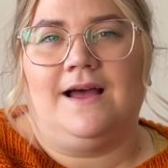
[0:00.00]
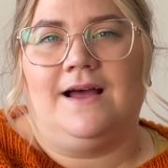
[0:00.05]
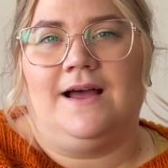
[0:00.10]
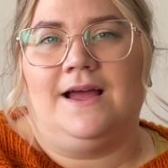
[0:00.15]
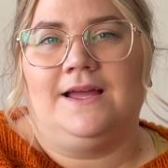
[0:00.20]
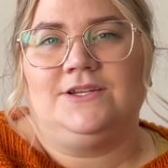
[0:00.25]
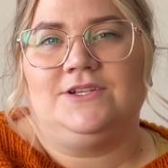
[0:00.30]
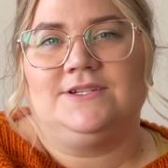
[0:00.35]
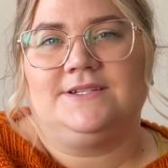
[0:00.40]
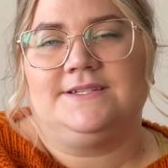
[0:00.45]

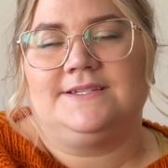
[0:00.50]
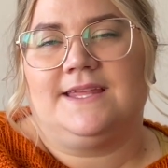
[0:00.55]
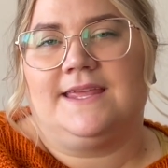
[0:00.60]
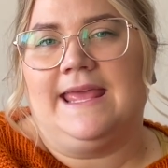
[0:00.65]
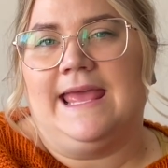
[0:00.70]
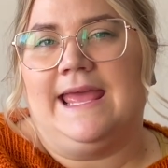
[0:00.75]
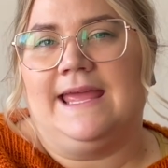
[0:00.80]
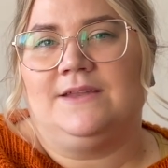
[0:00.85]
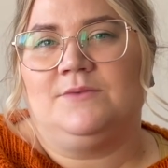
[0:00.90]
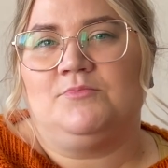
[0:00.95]
I just
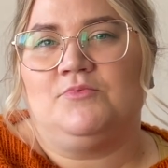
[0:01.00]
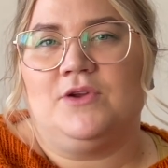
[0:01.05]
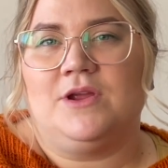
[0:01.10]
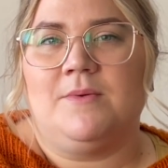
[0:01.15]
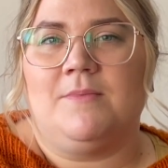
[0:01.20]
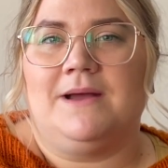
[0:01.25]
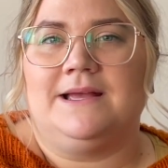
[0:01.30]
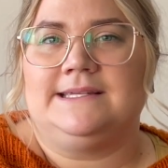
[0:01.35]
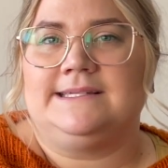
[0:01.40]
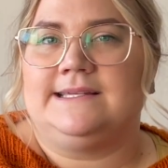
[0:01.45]
can't bring
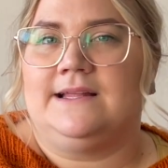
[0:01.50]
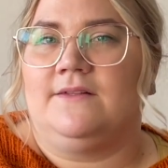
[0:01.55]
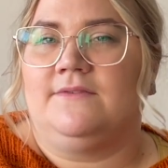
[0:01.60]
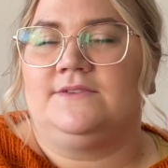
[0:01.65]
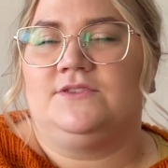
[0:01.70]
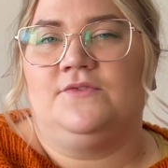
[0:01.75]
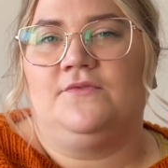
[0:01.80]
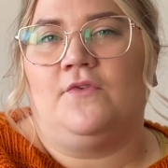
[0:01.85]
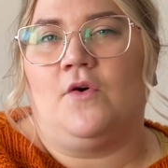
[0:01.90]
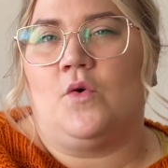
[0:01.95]
myself
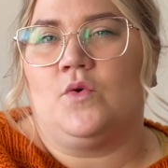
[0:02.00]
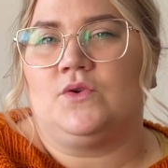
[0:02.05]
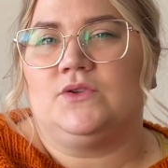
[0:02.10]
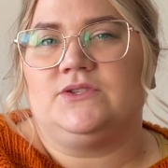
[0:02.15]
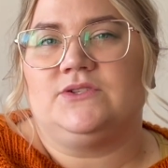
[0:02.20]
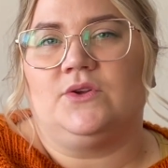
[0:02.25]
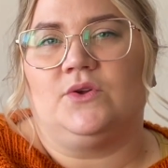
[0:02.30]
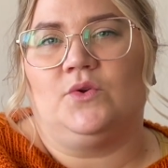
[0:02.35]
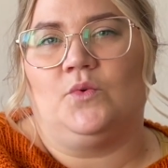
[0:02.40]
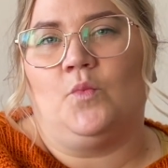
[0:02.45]
to
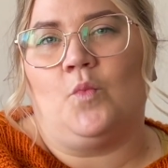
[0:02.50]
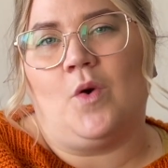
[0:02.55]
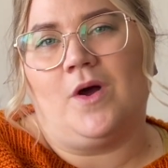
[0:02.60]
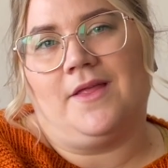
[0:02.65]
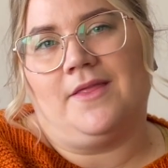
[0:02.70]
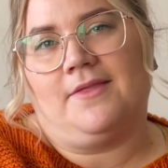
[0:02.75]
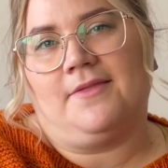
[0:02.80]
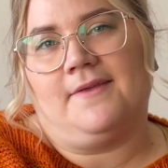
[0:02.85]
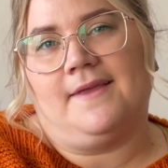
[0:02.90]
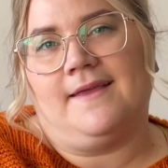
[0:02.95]
focus on
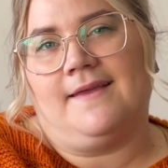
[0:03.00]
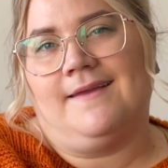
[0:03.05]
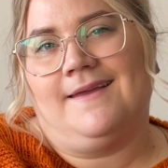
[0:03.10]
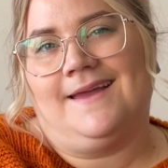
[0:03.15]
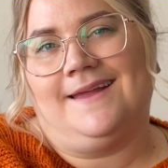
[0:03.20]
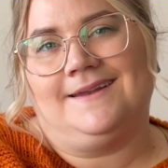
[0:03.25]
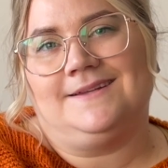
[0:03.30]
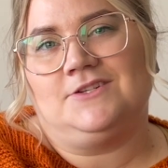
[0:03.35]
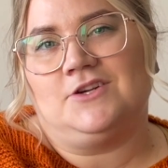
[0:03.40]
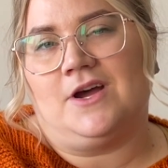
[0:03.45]
one thing
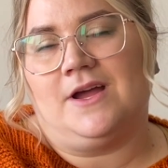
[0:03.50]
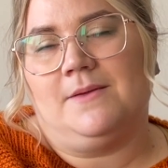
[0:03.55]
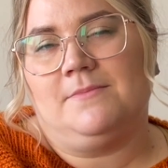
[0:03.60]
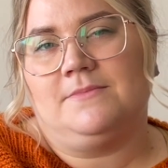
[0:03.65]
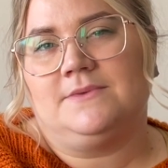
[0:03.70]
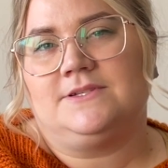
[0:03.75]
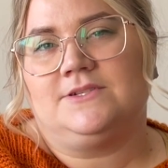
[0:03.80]
at a time.